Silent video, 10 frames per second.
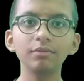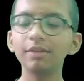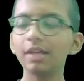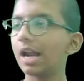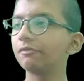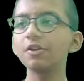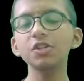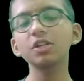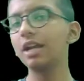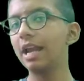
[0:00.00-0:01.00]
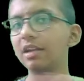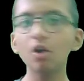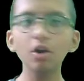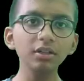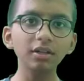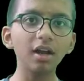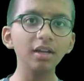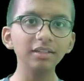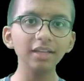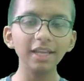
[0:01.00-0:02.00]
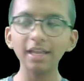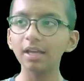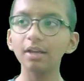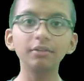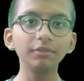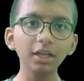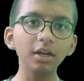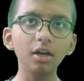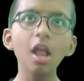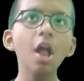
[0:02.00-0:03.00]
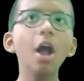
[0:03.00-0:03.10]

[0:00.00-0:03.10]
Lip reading: where our function did not recur,